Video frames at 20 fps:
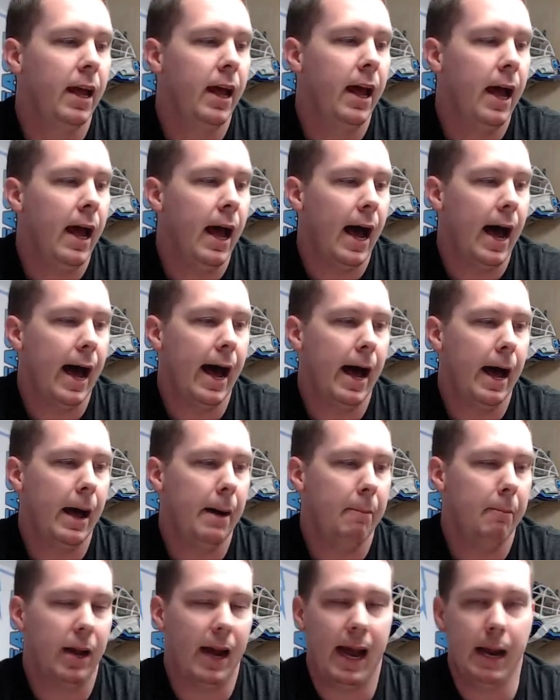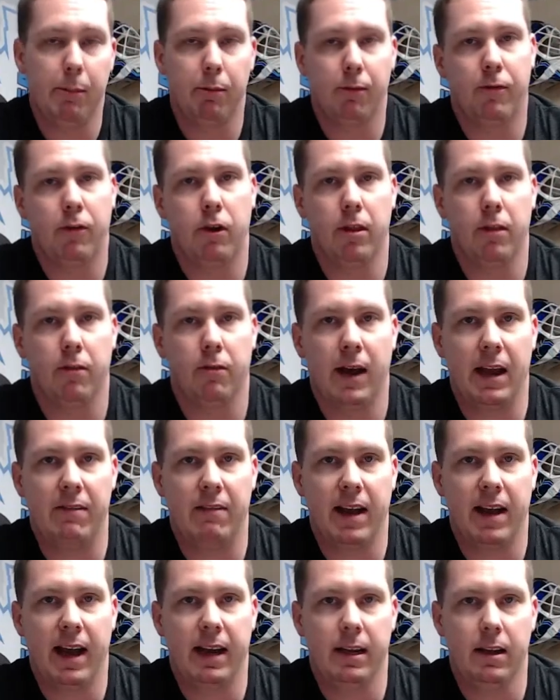Um, but I prefer the
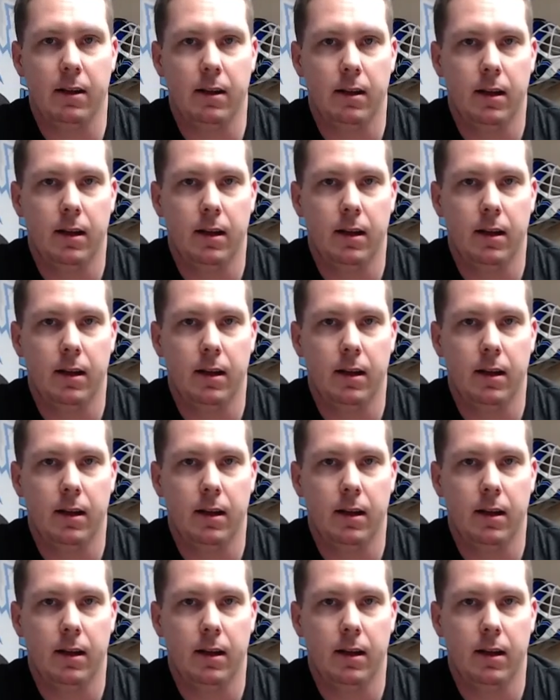590.